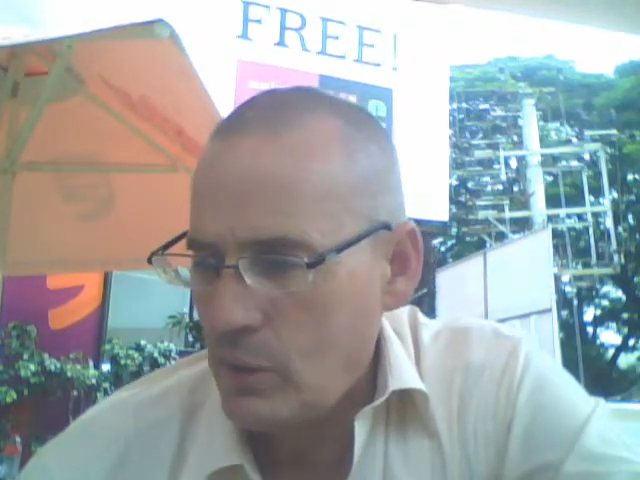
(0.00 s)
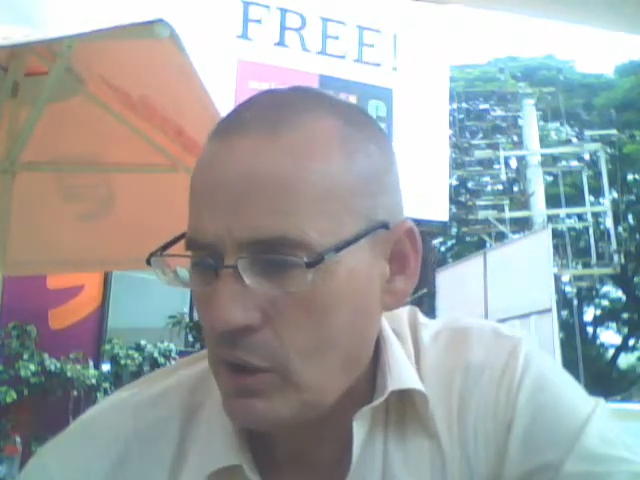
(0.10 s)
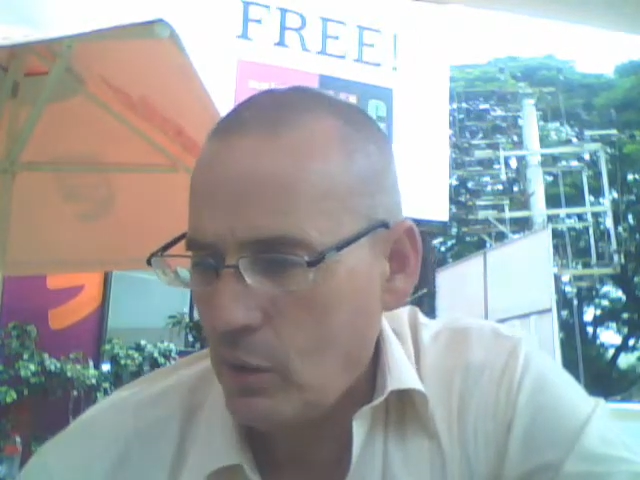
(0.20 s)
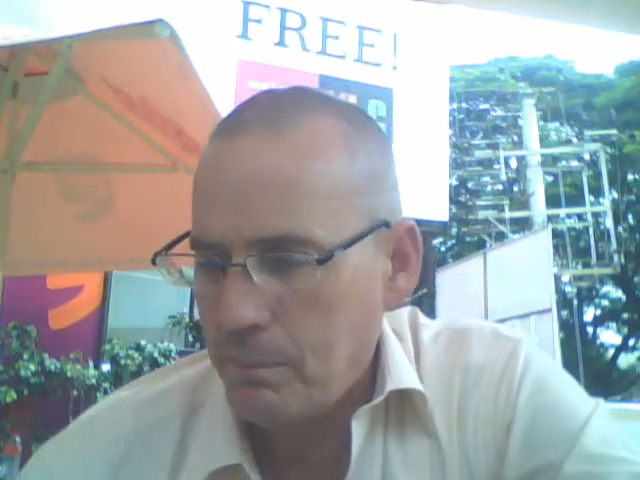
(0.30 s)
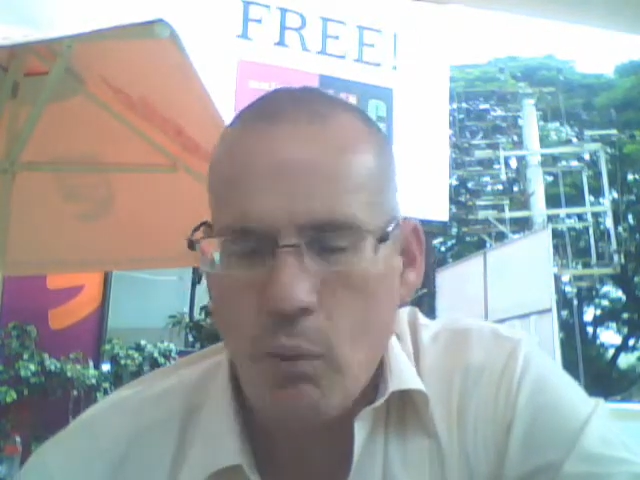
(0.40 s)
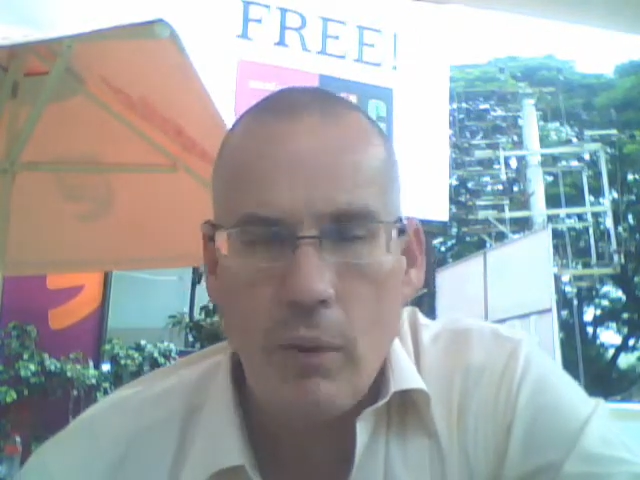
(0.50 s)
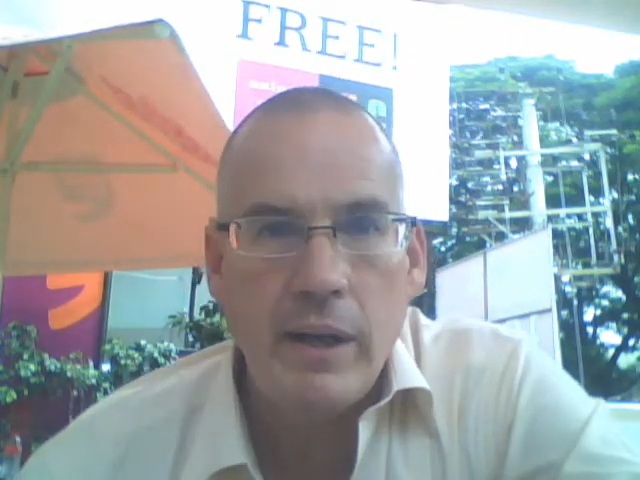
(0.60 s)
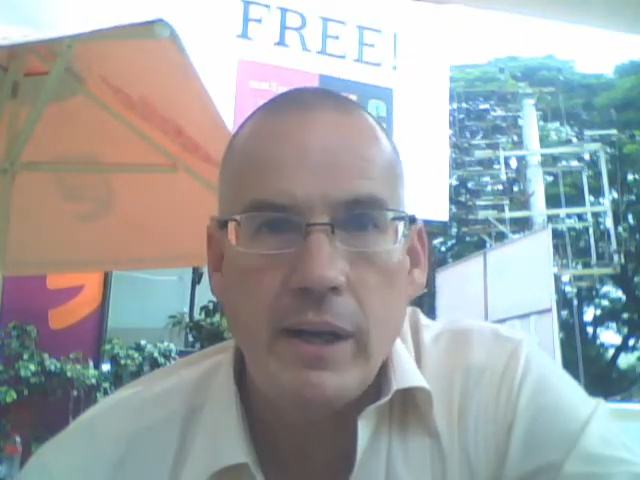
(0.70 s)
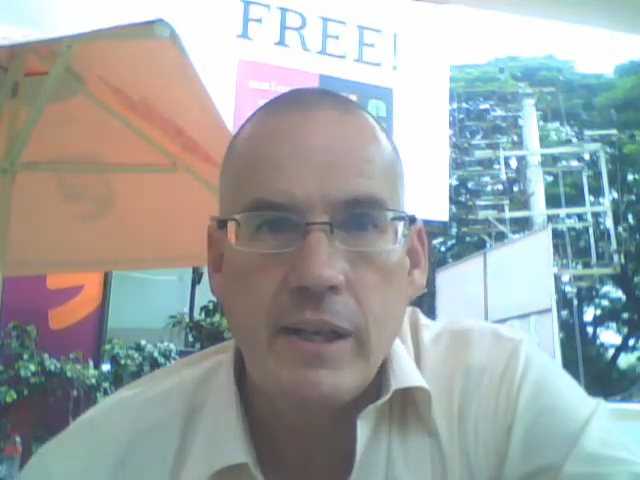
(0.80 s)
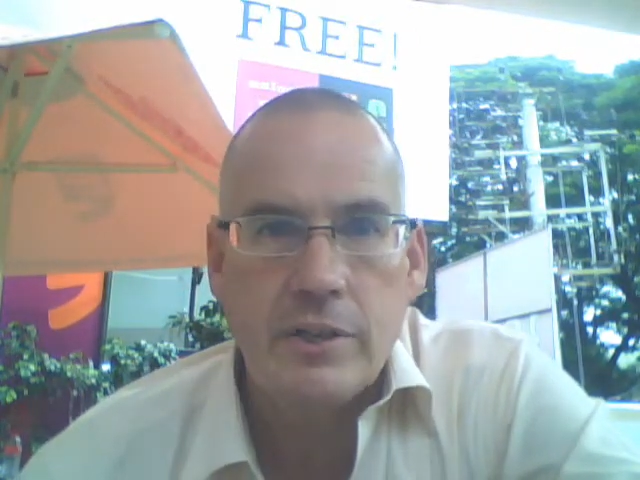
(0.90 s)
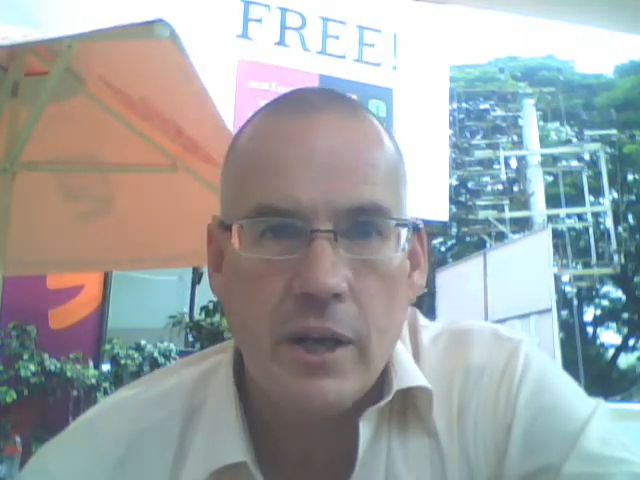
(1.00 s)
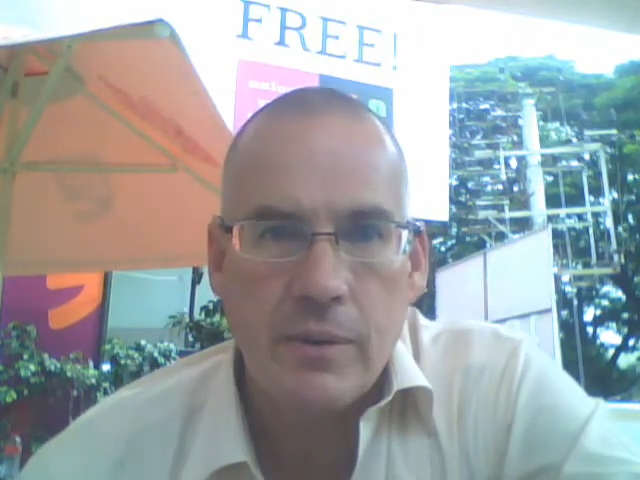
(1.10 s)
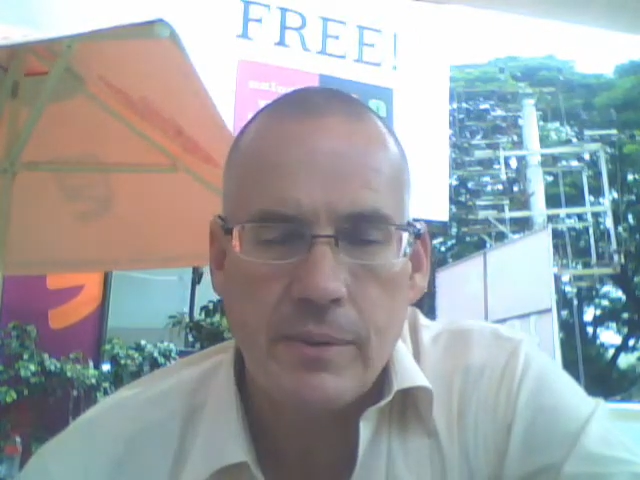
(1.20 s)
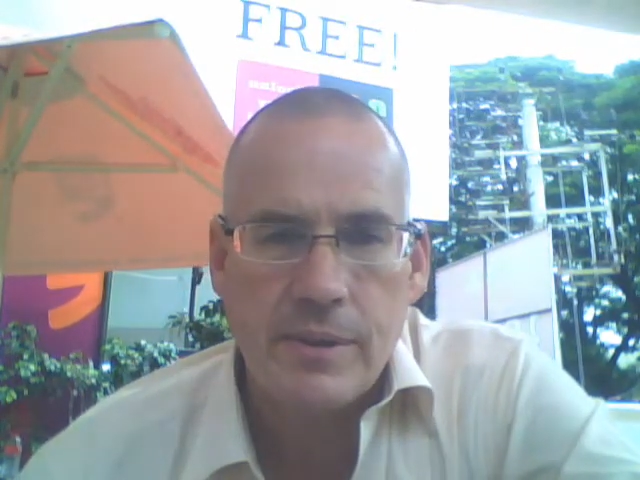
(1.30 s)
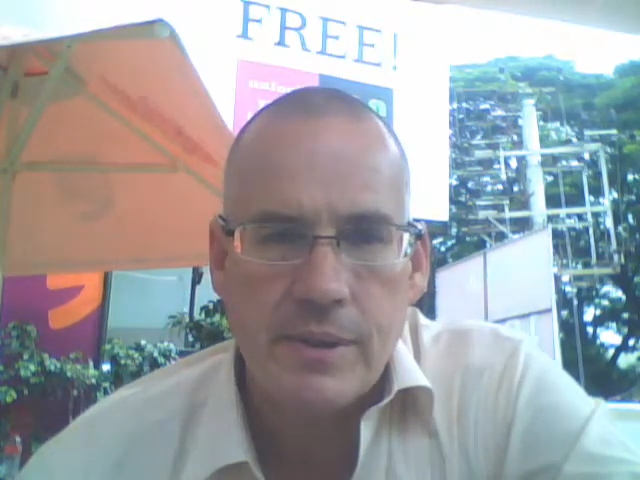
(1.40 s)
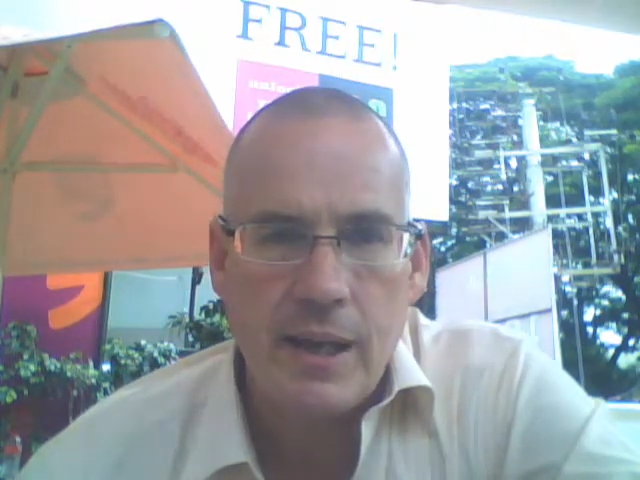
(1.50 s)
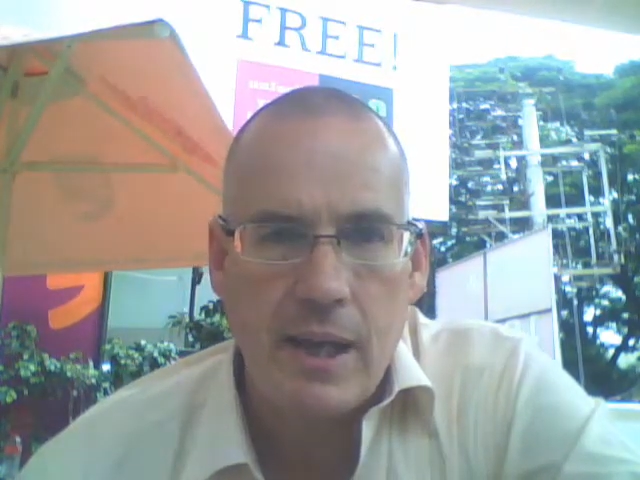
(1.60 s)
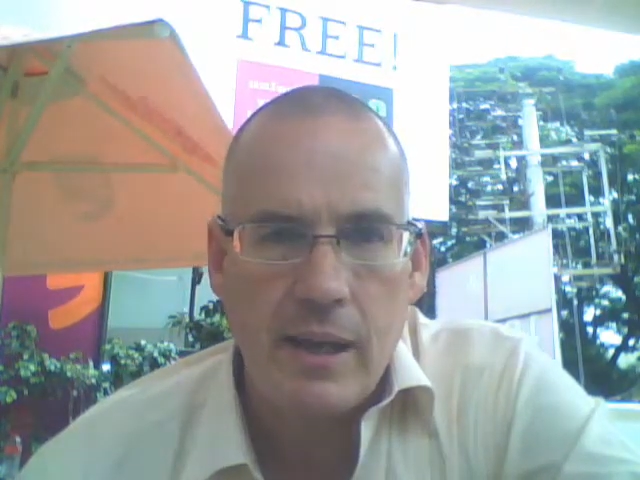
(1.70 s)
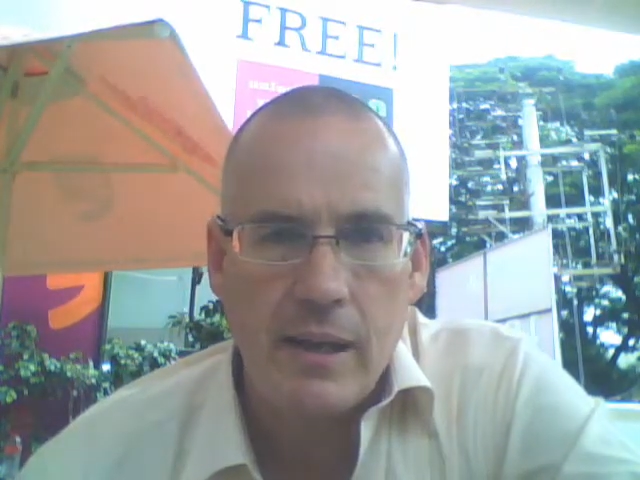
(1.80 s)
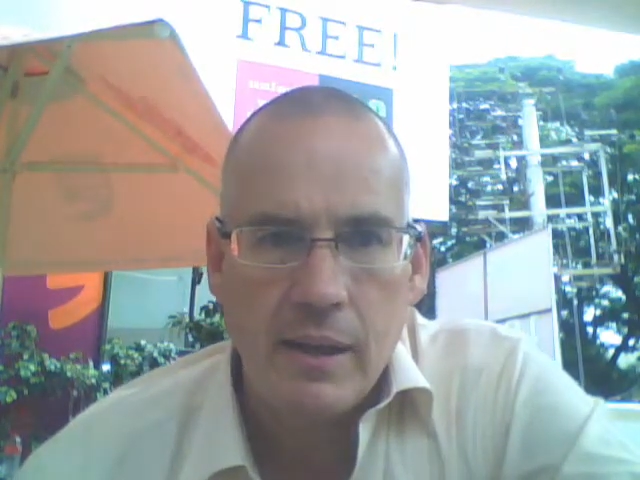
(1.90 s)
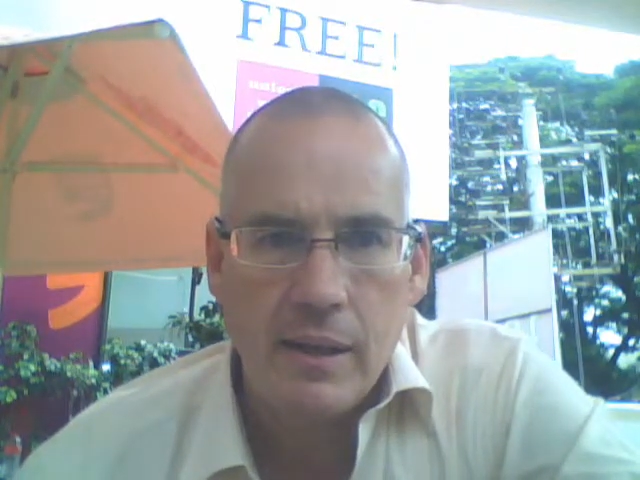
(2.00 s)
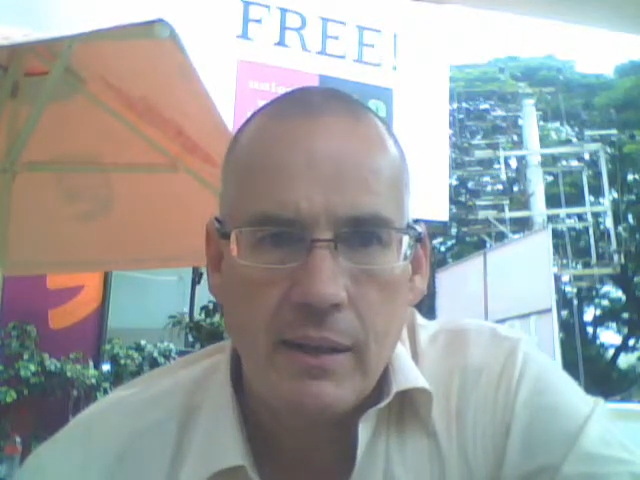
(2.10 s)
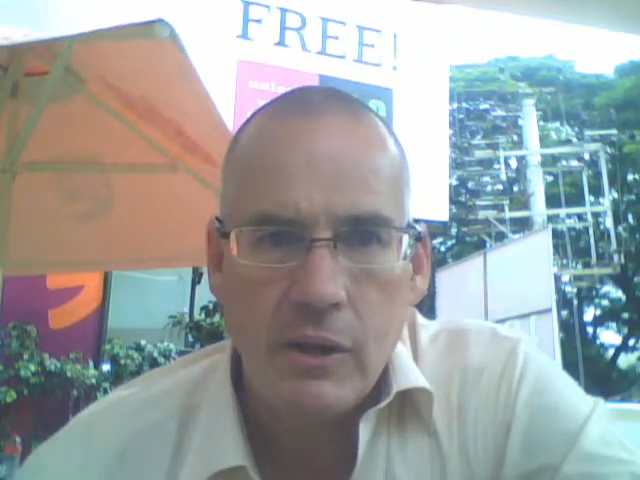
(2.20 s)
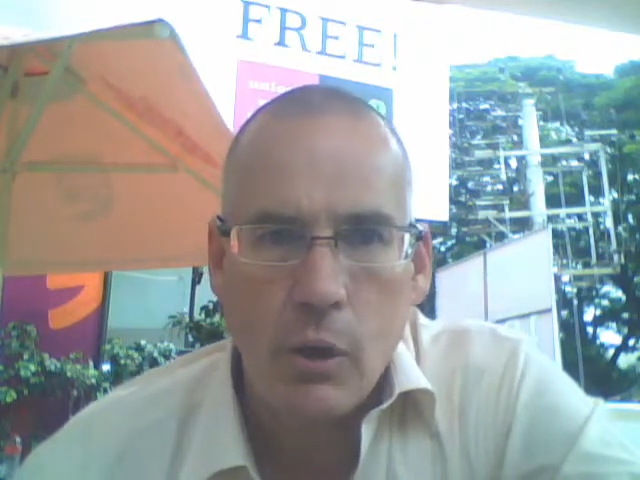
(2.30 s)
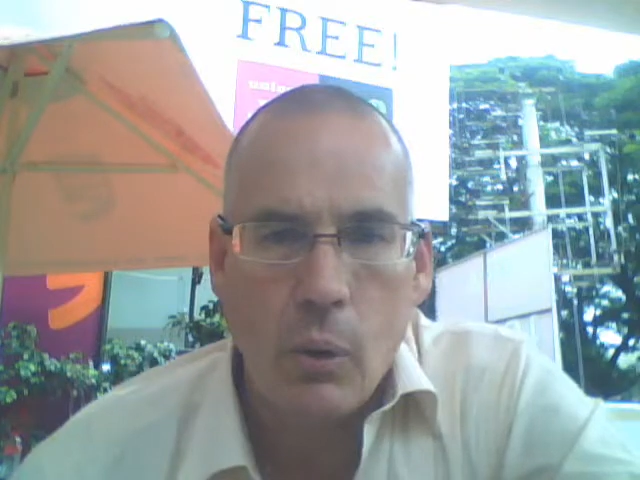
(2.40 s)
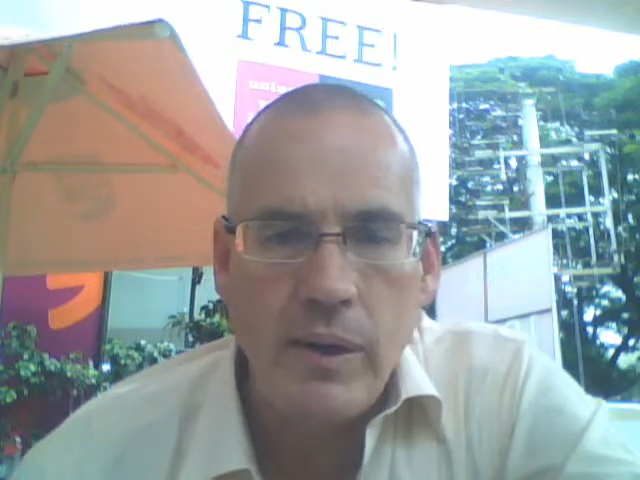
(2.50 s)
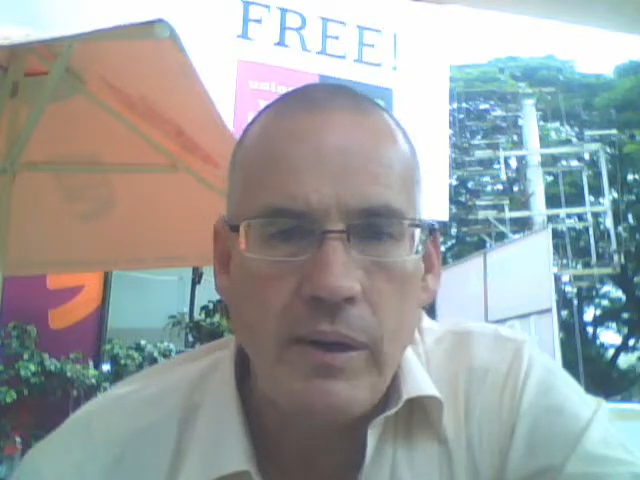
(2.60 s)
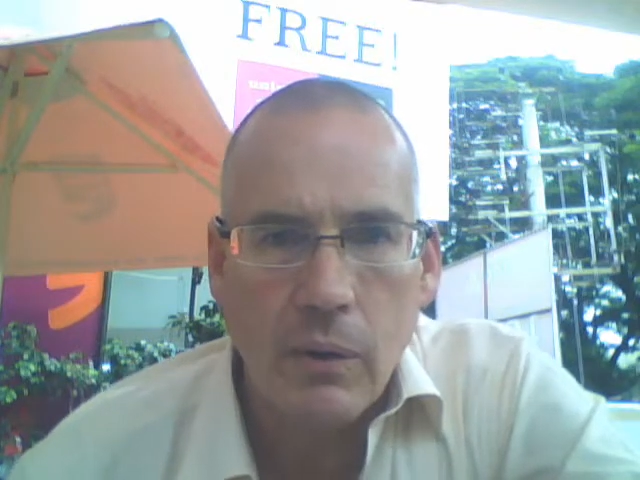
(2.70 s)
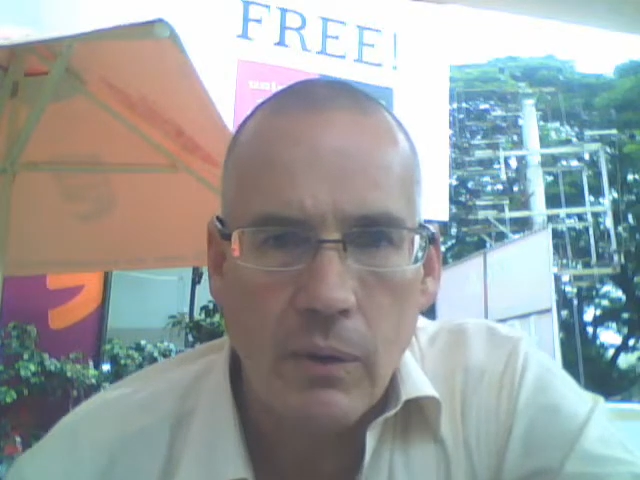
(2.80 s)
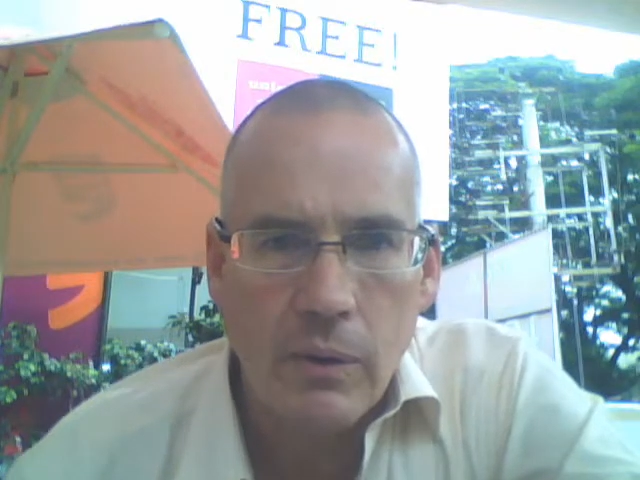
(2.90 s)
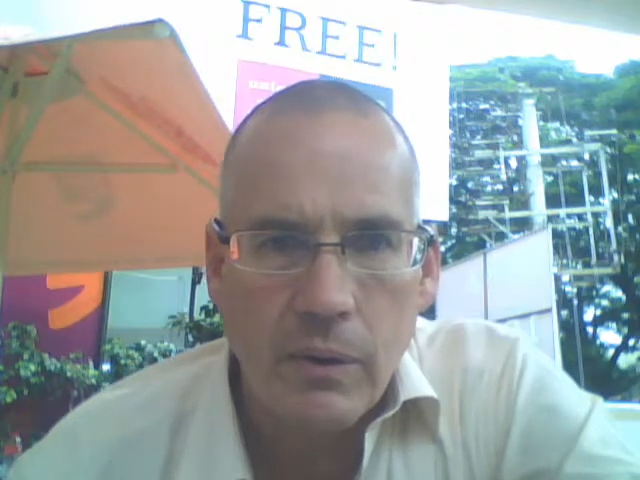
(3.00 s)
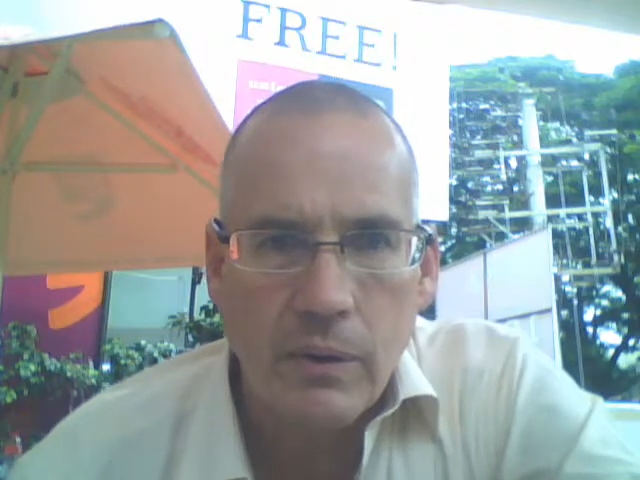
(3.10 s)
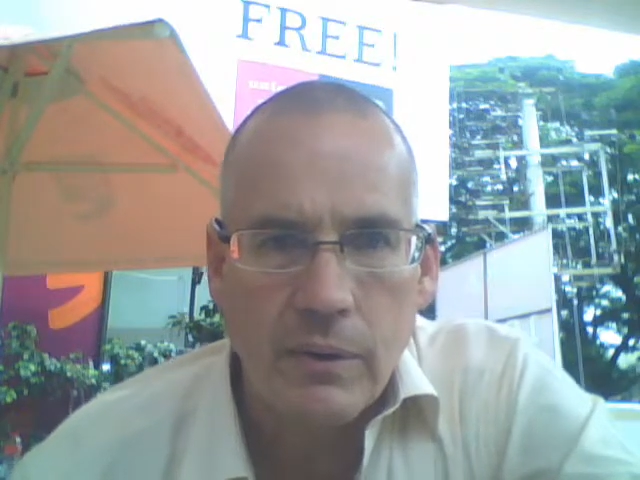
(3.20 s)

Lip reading: We don't point at each other and say, "You're evil."